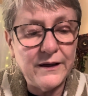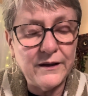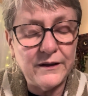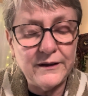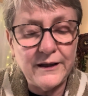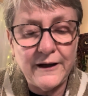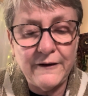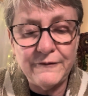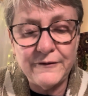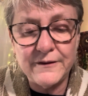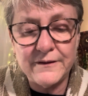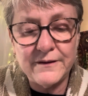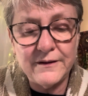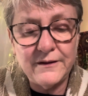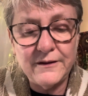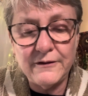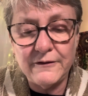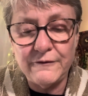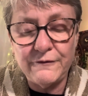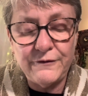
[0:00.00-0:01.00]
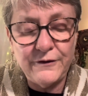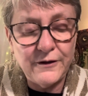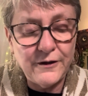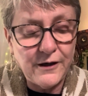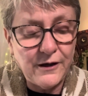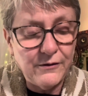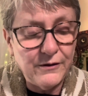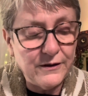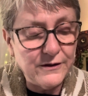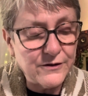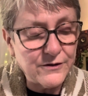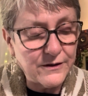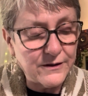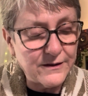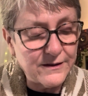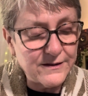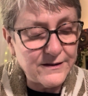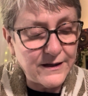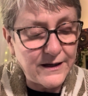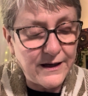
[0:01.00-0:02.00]
and I have to sit there and figure out what he's trying
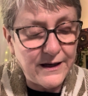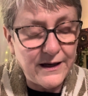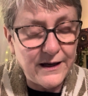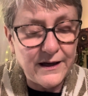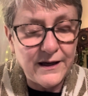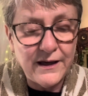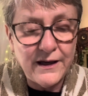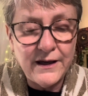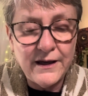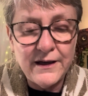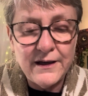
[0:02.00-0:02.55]
to say.